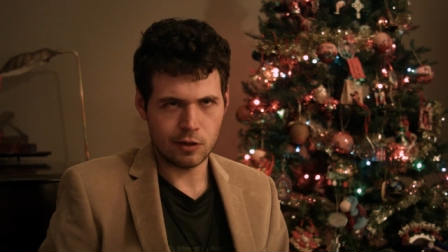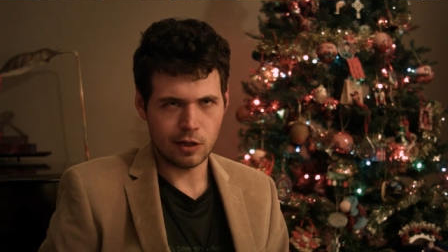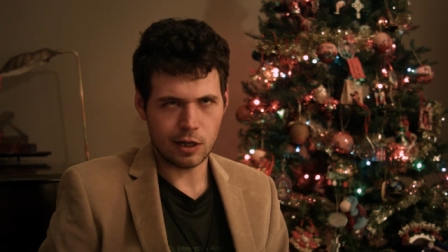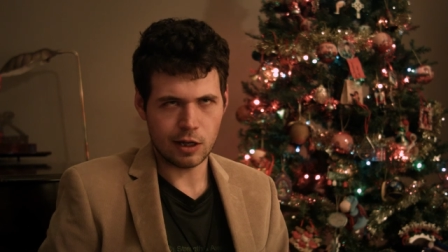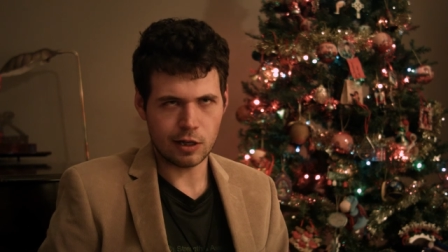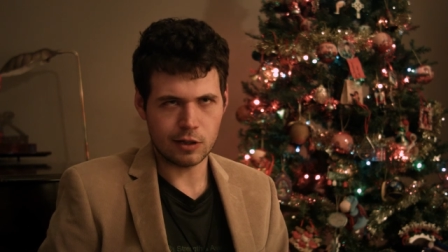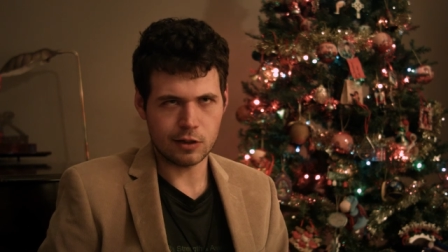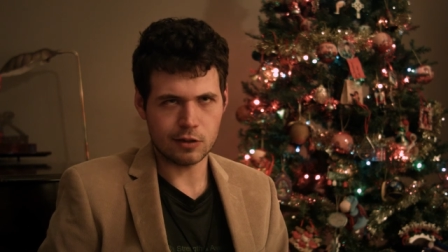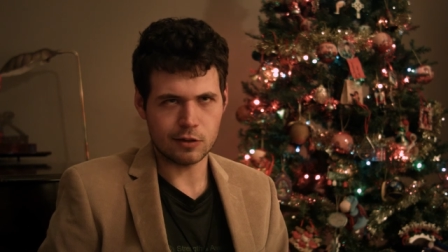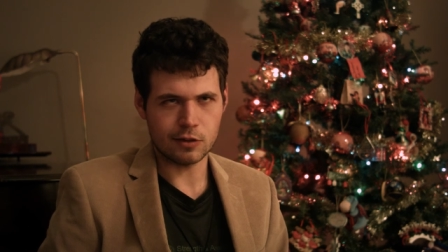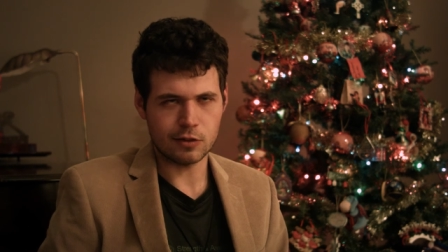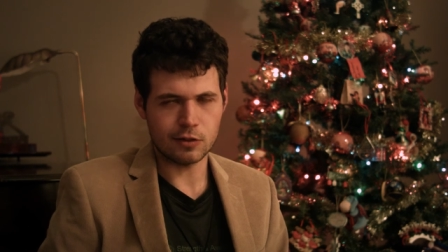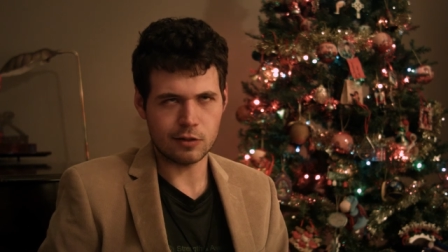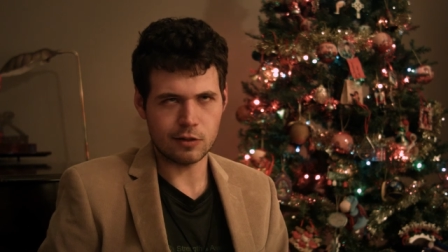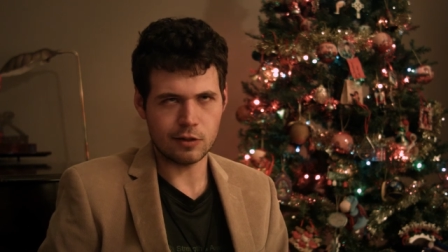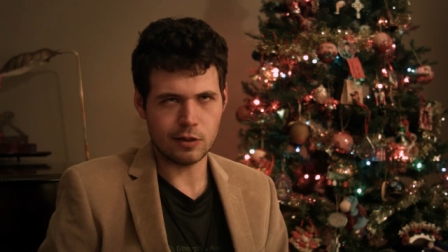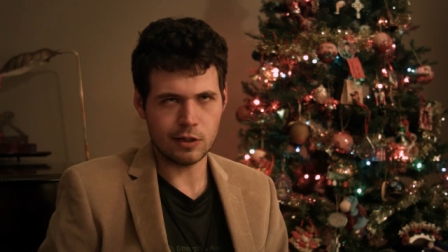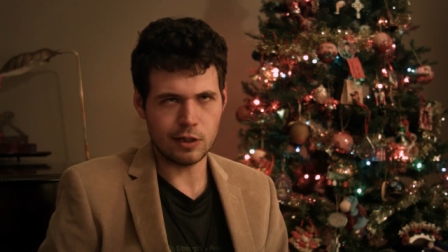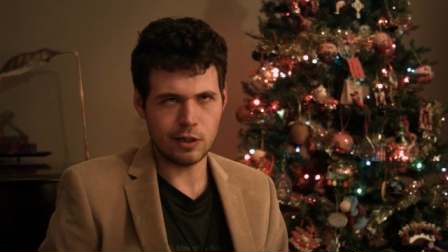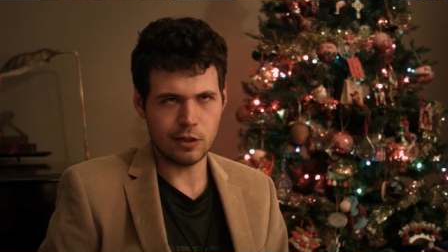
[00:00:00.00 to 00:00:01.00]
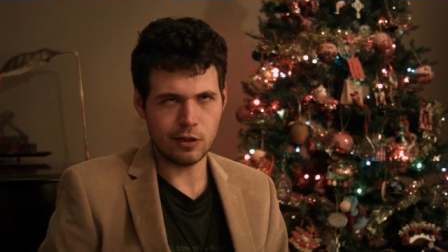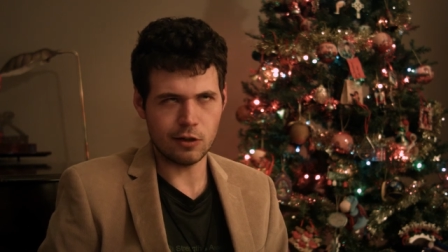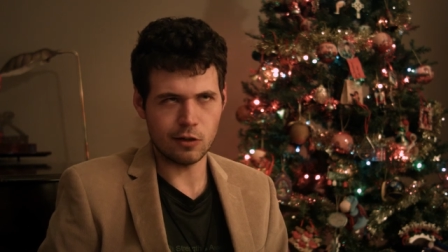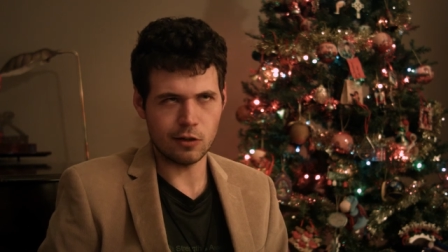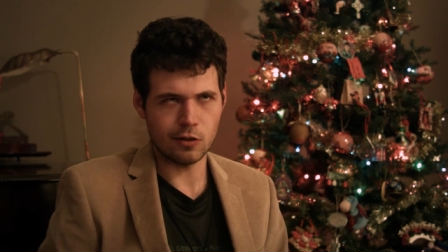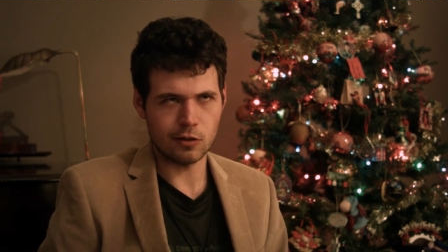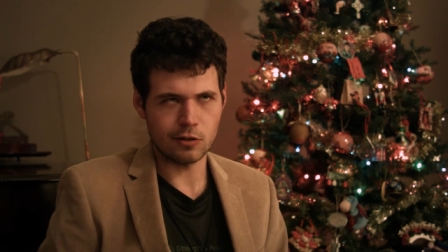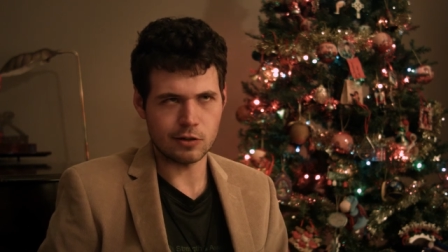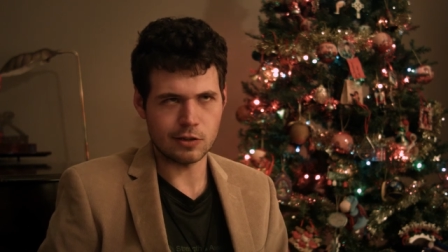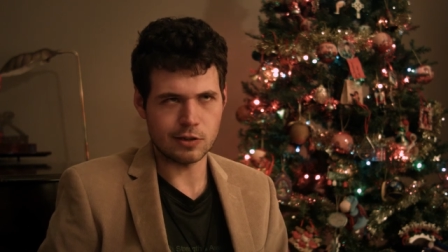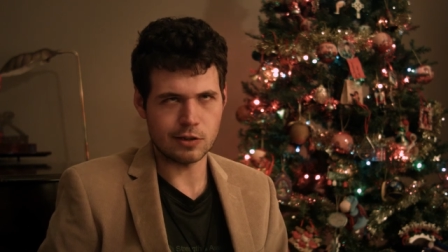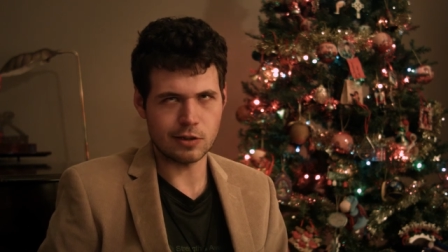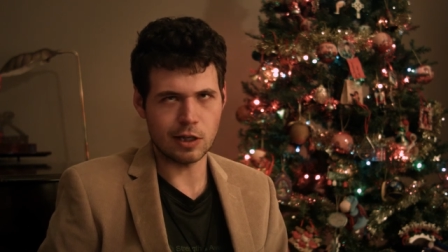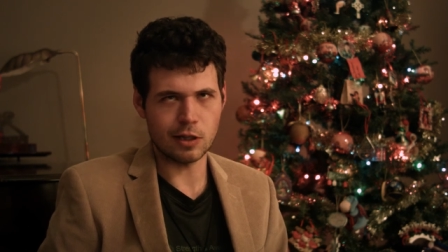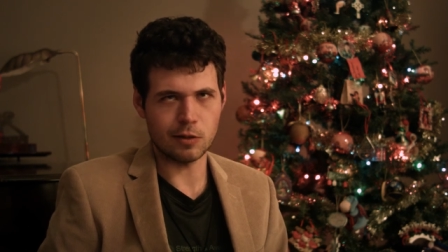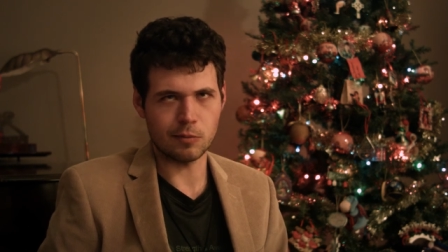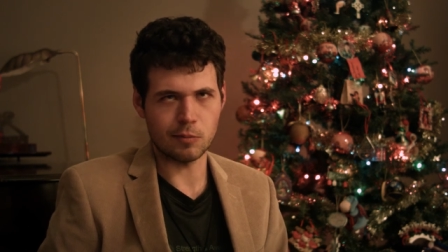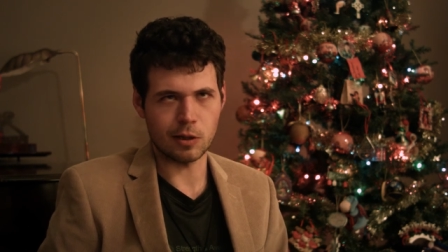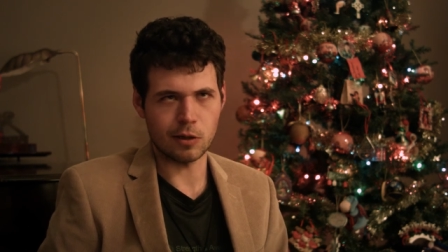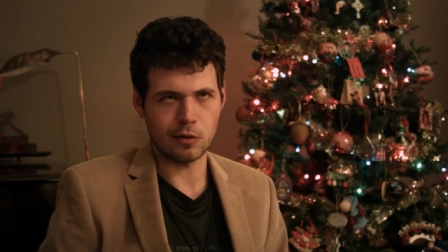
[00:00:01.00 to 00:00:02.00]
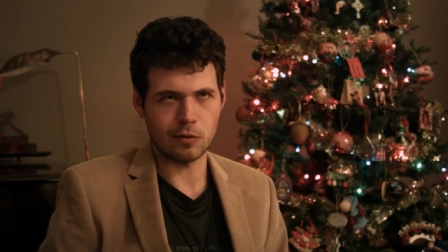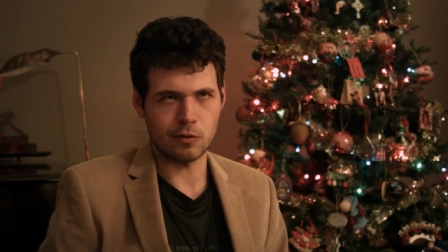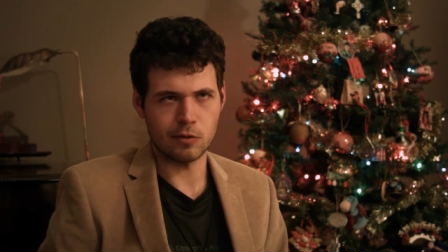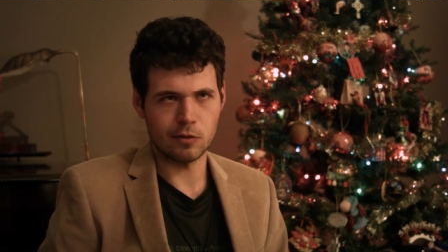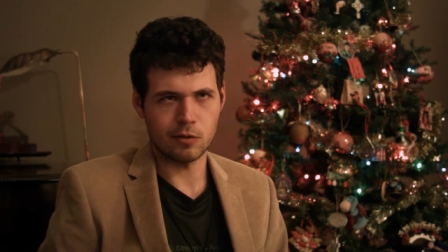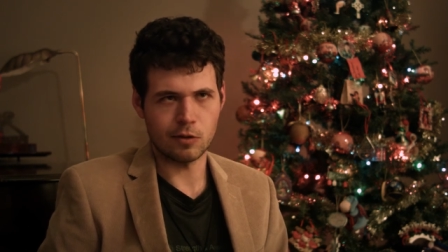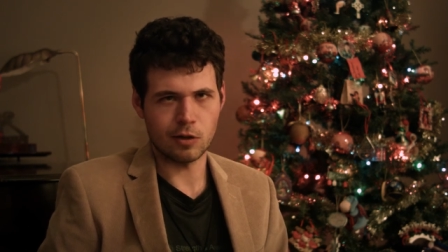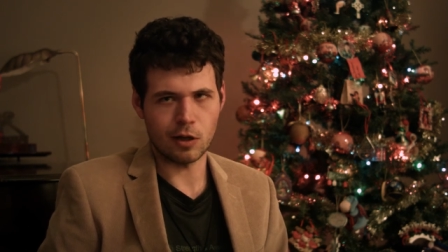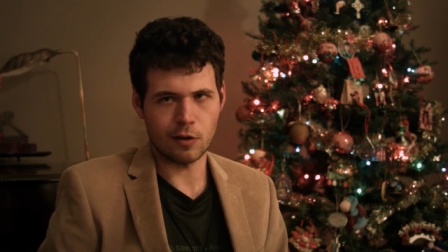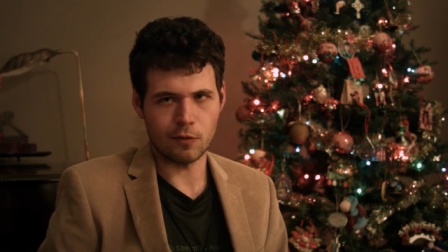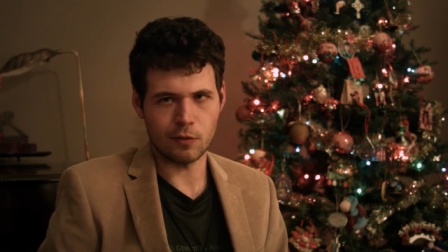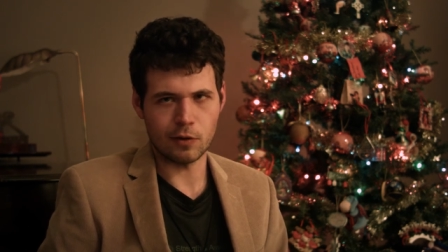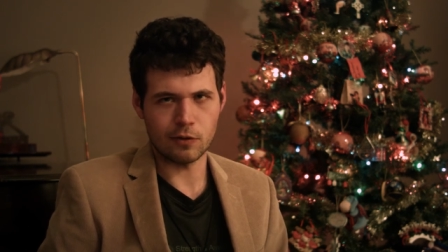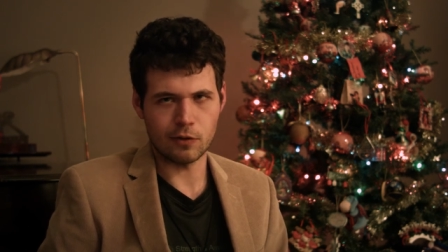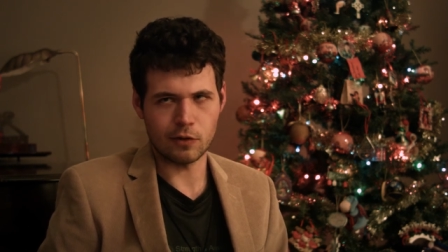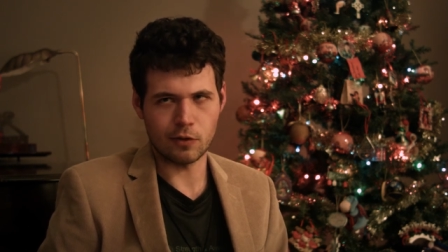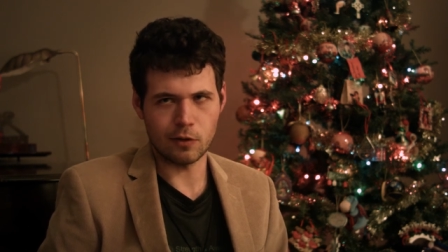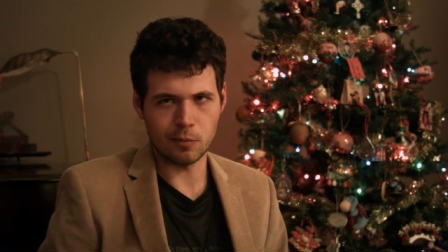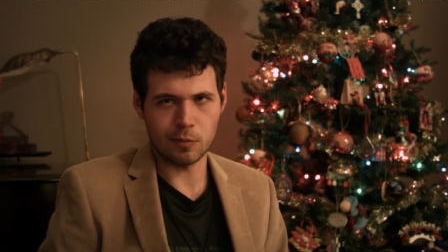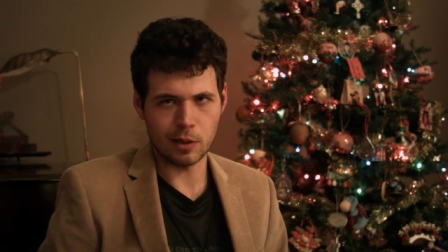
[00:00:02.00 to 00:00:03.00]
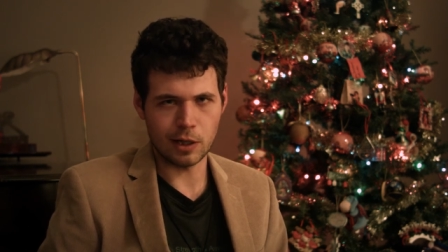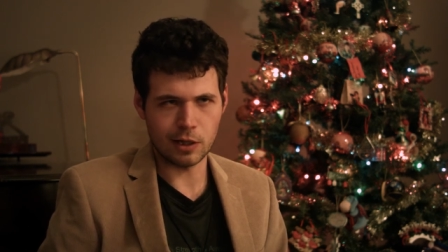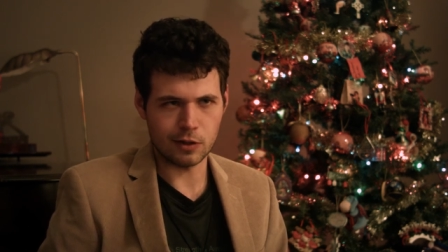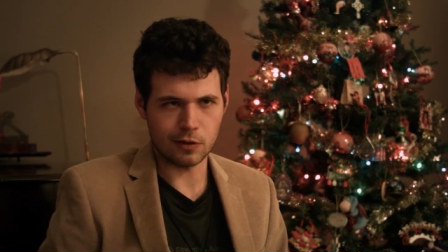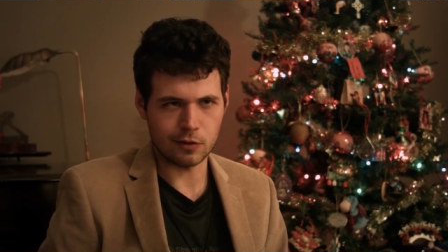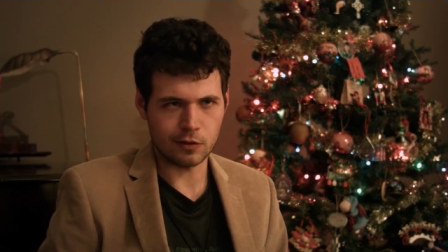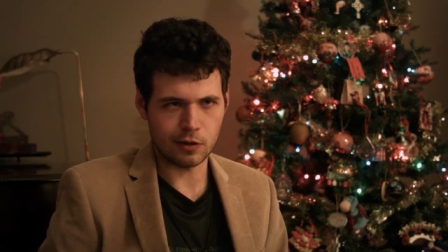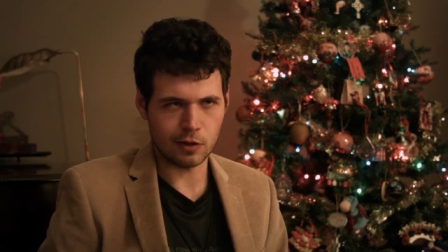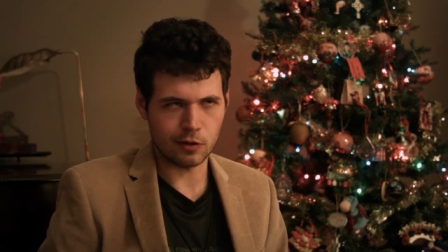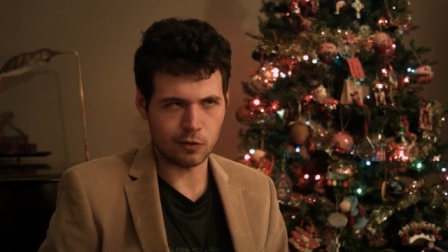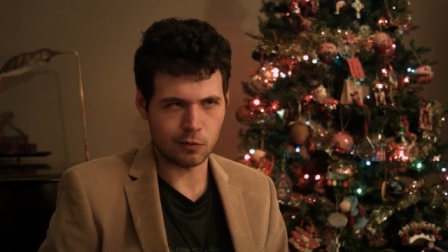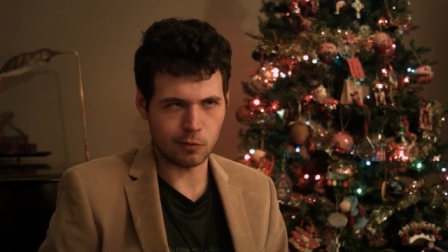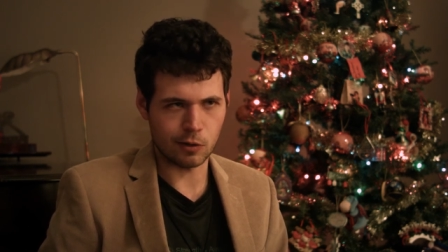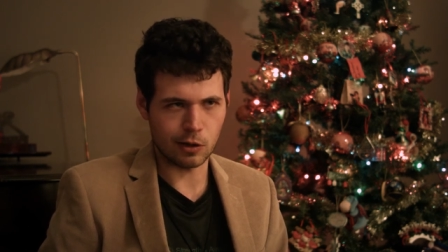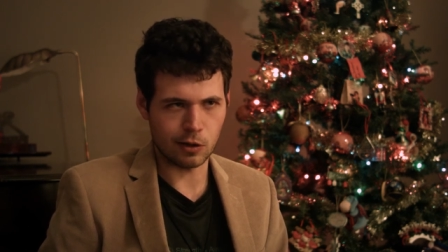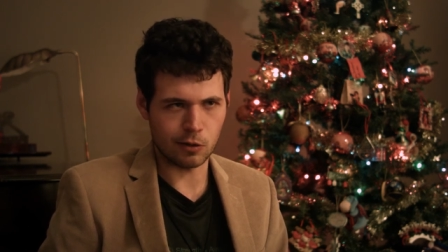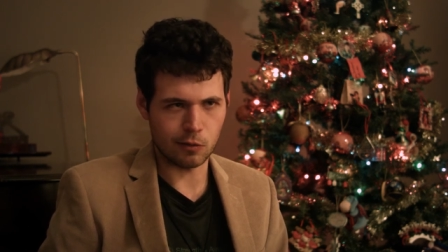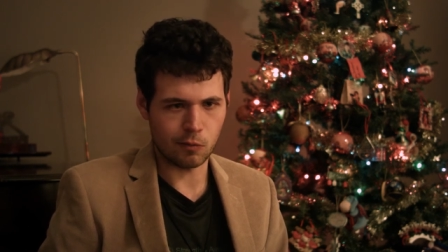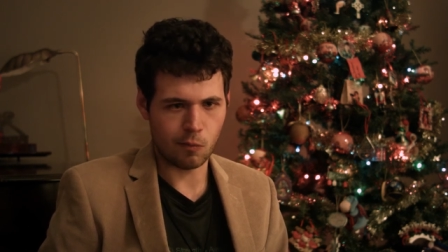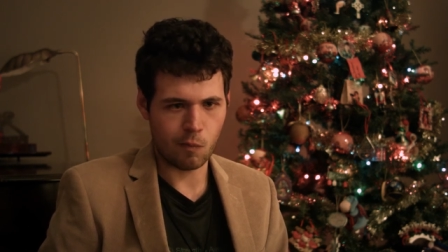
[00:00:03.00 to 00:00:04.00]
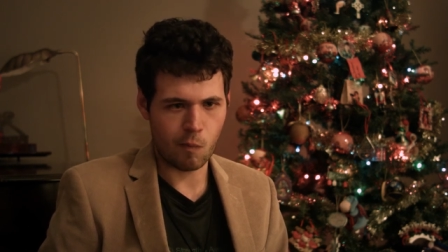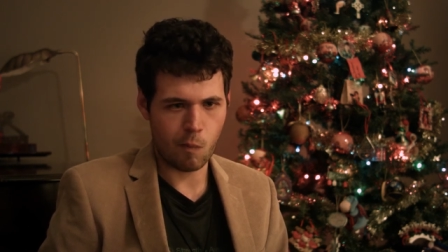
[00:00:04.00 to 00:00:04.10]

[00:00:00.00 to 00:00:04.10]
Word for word: a clear statement of his humanity as well.